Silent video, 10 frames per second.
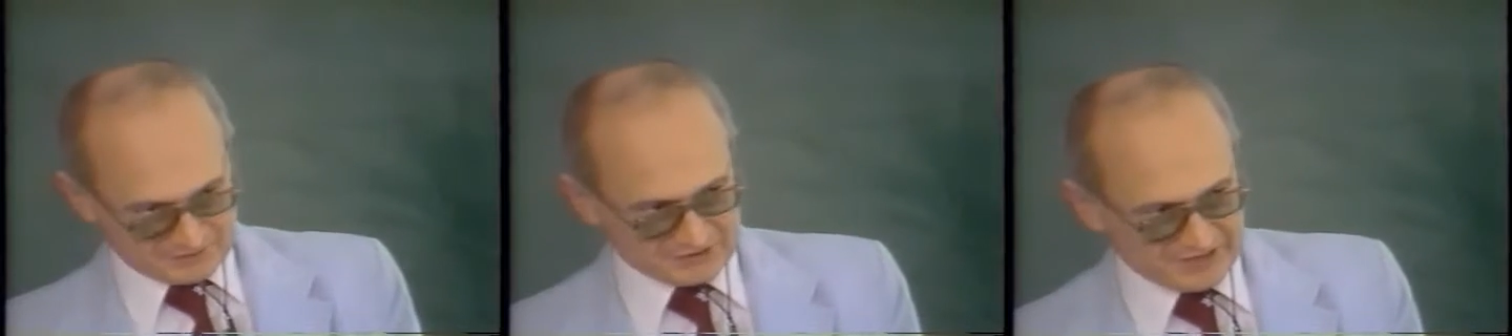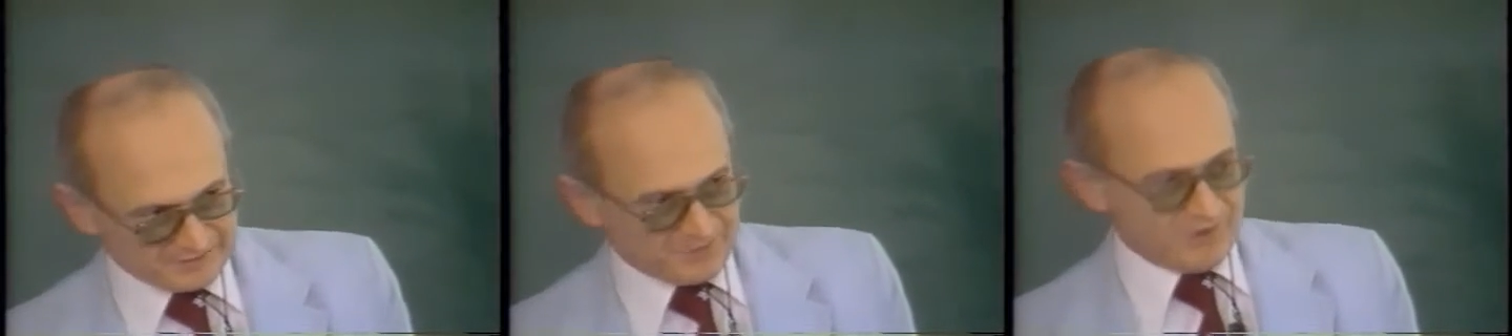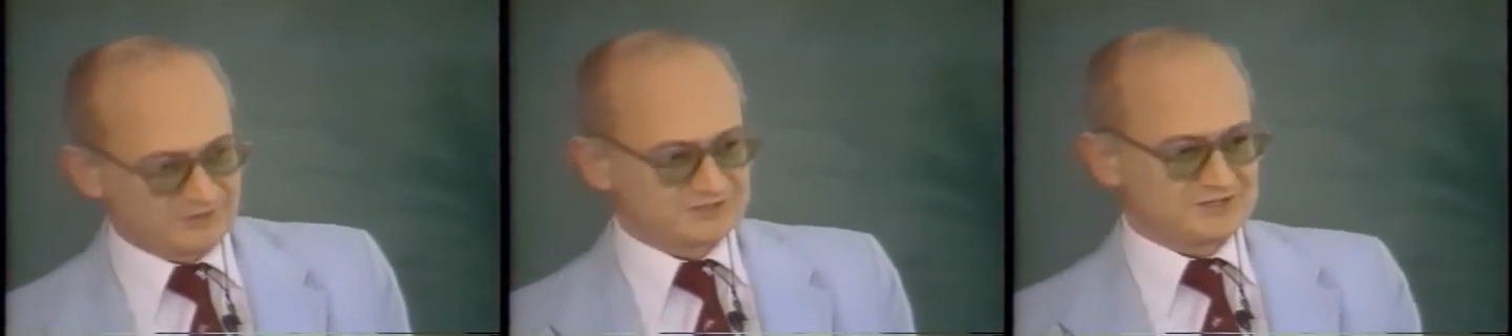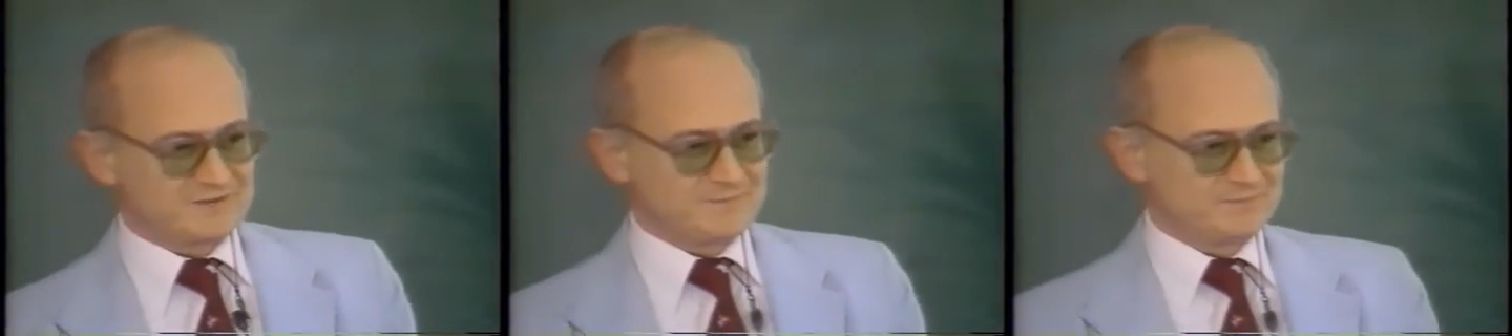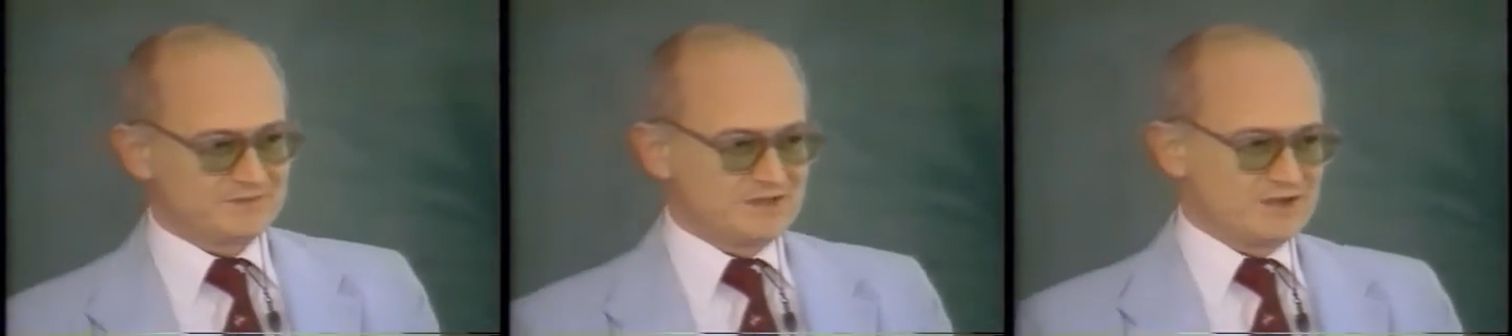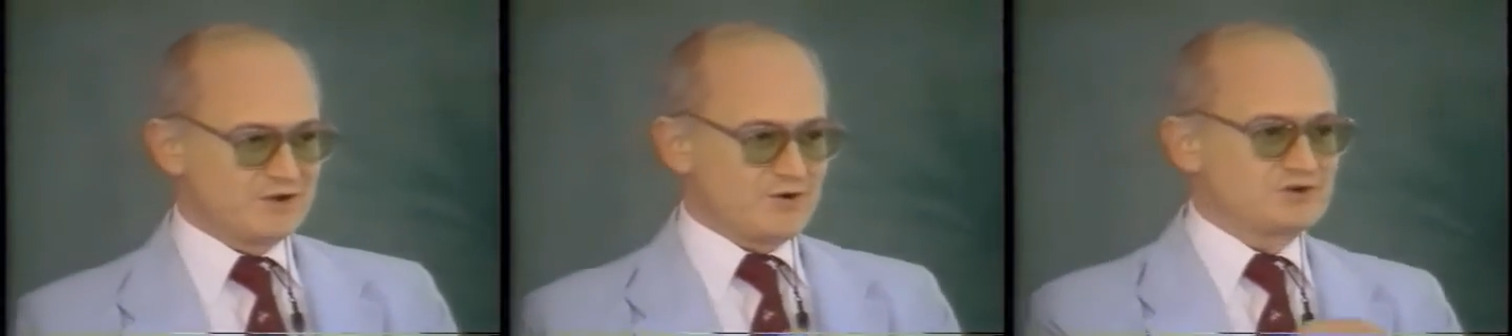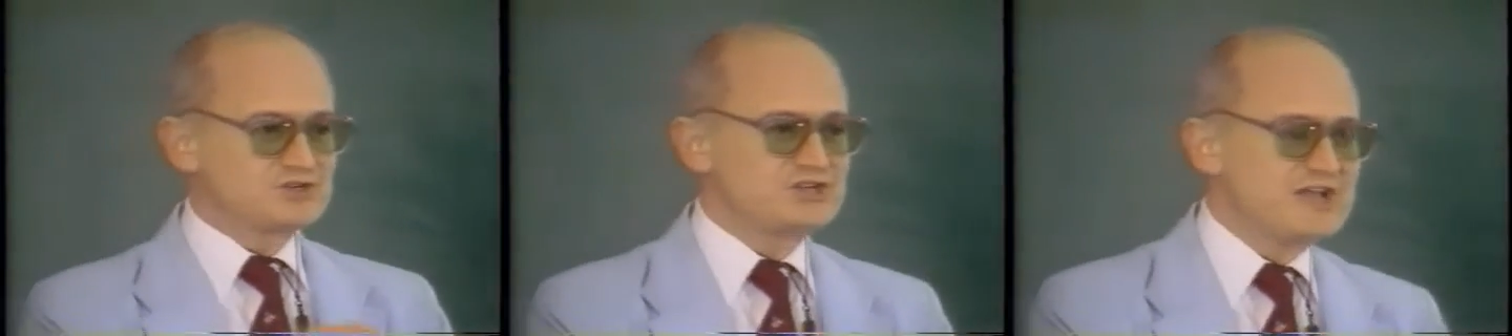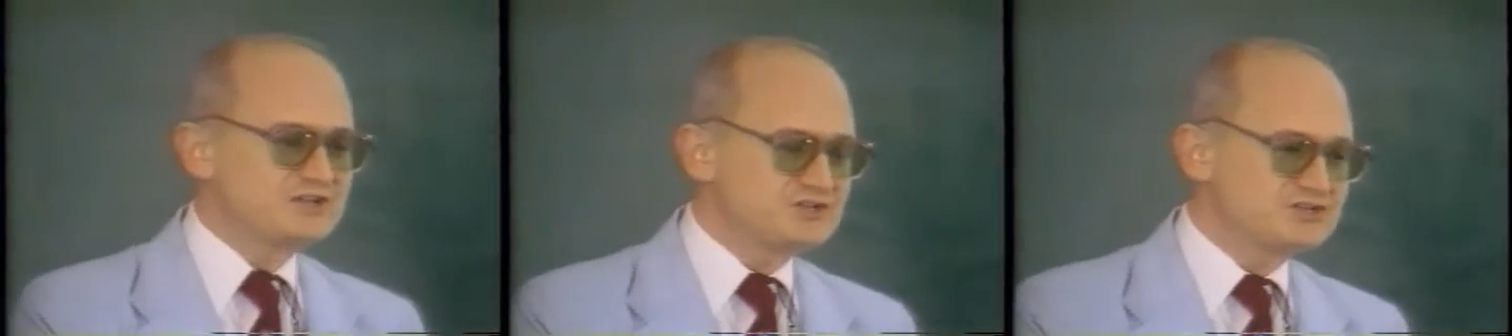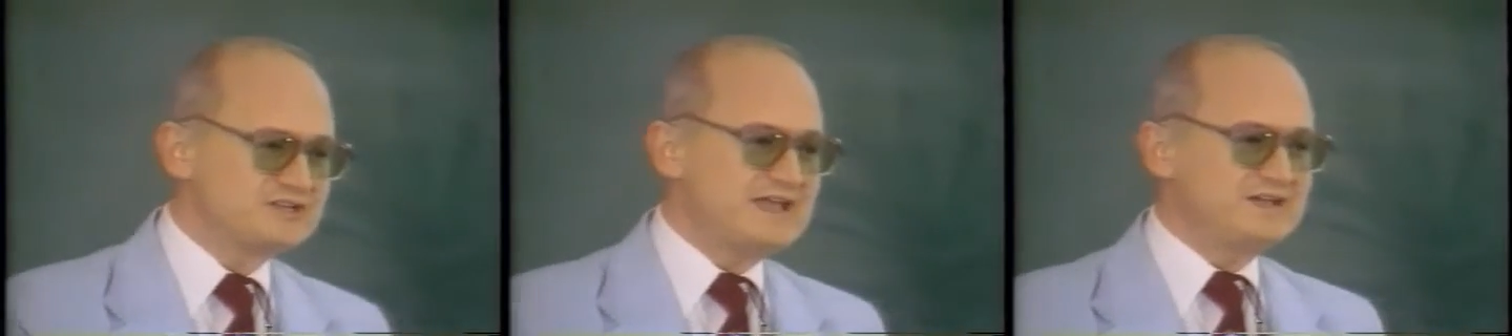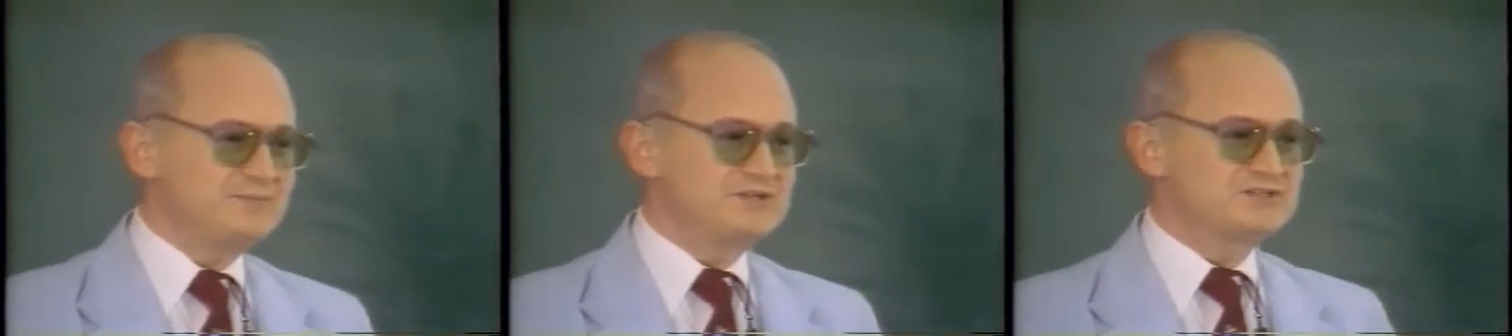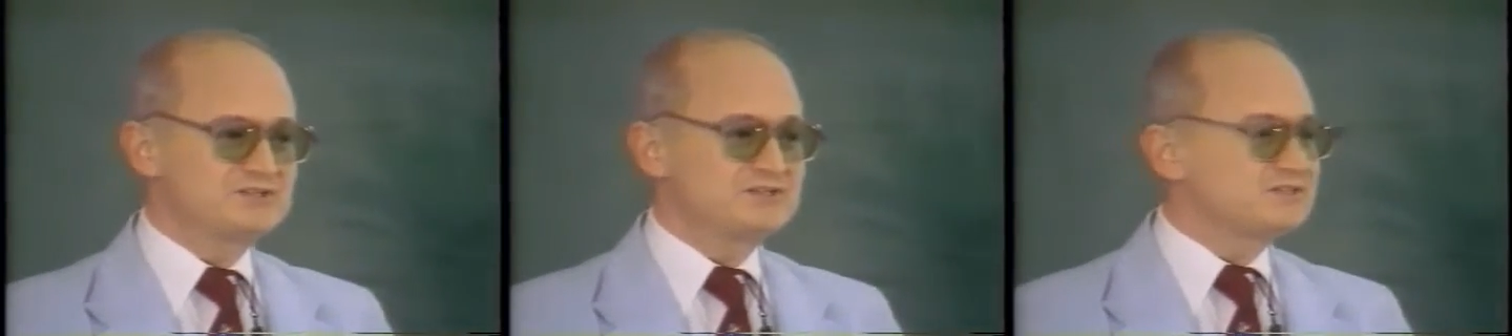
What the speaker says: the state policy, conscientious enemies,